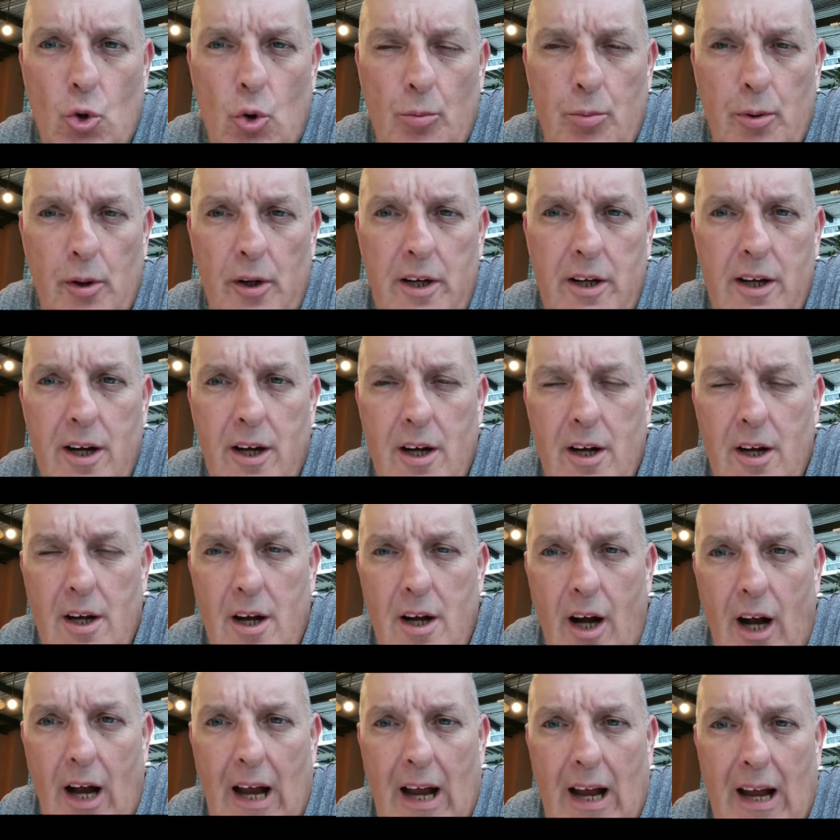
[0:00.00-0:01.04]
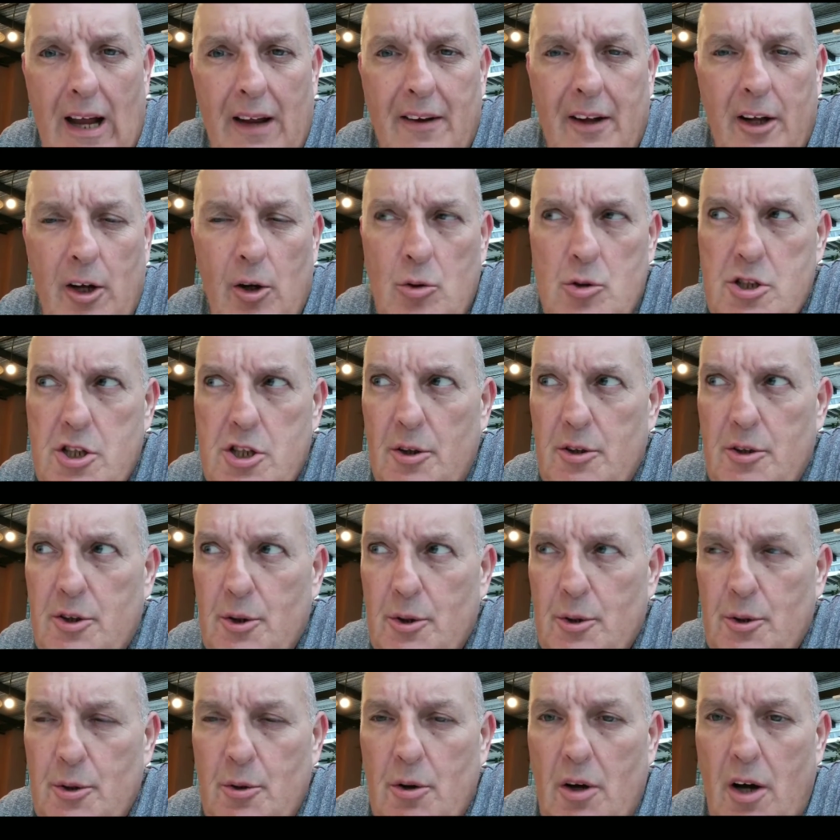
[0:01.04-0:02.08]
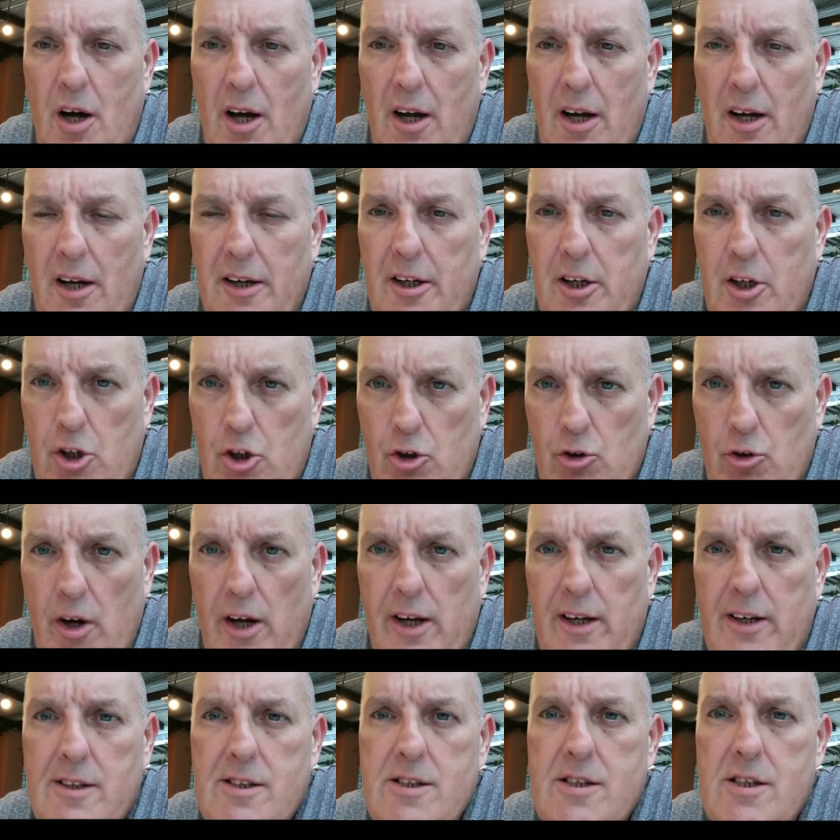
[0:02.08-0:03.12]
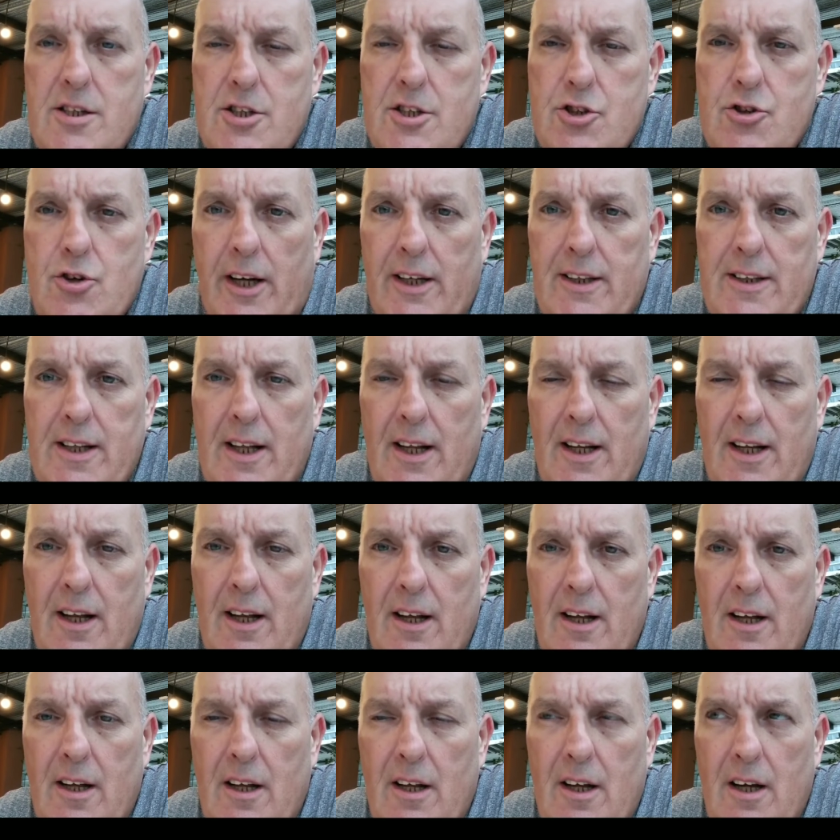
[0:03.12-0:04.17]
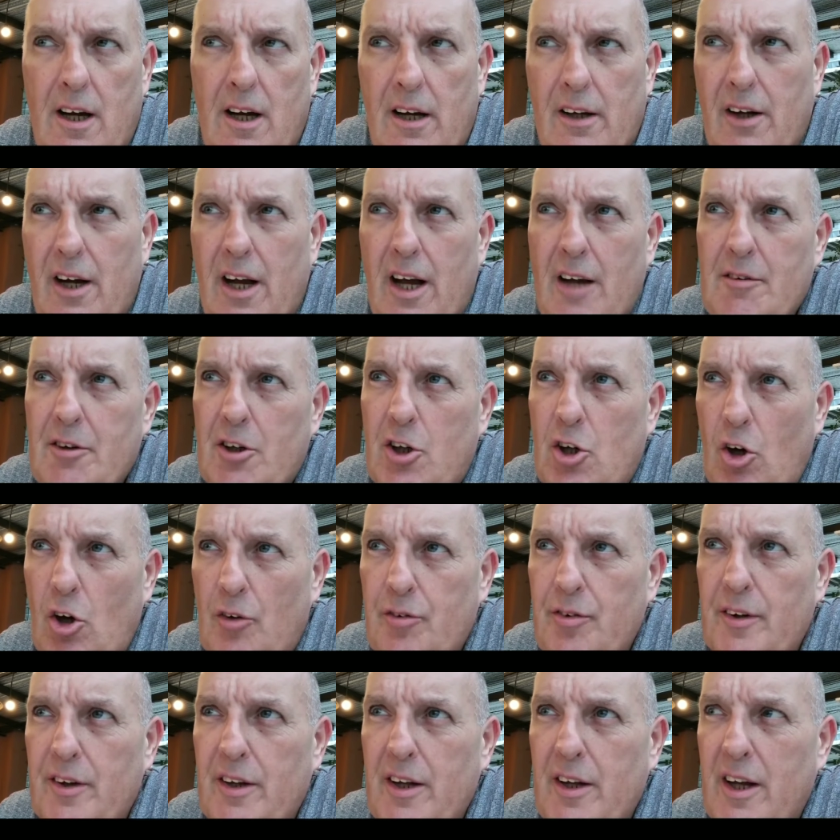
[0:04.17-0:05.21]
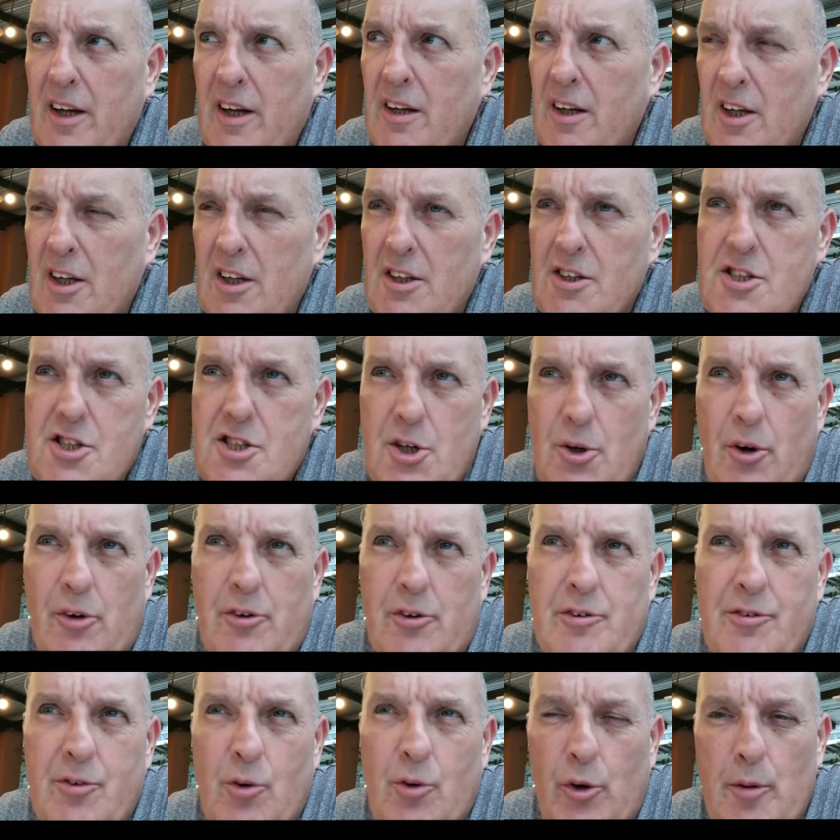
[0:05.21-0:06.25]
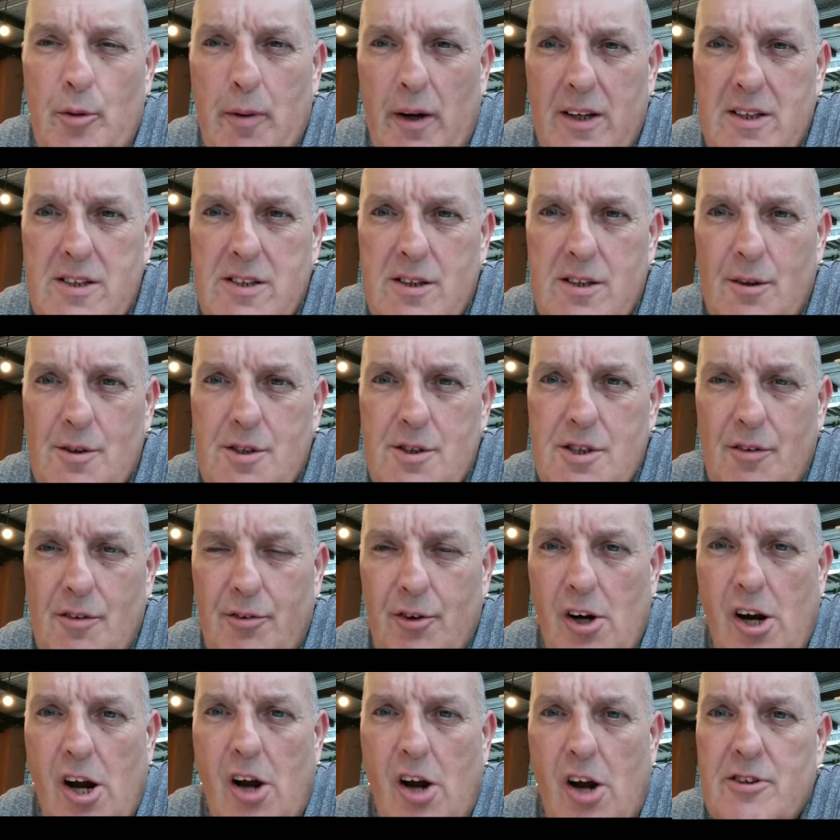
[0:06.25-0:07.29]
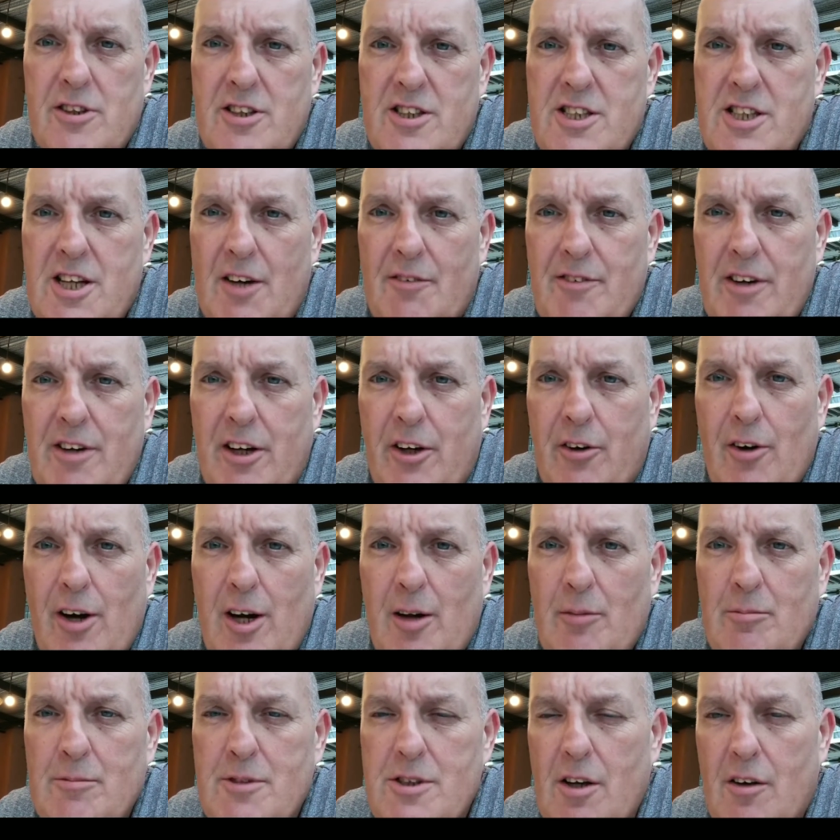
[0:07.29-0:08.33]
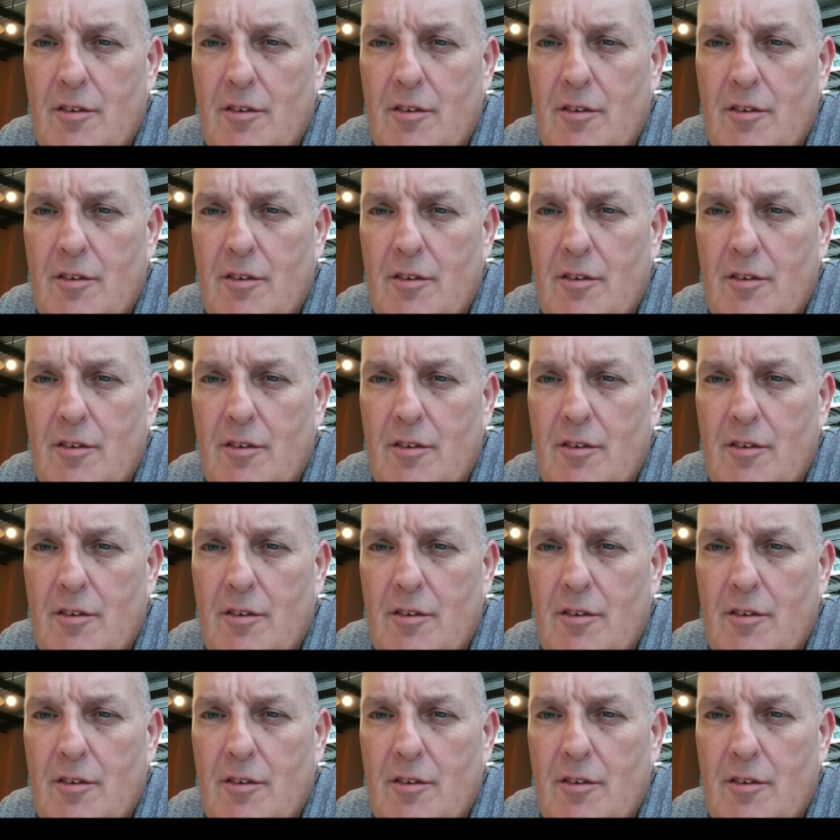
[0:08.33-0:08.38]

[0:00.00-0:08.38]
and they also do a great stracciatella, and I have a coffee there. It's 240 pesos for 170 grams of ice cream.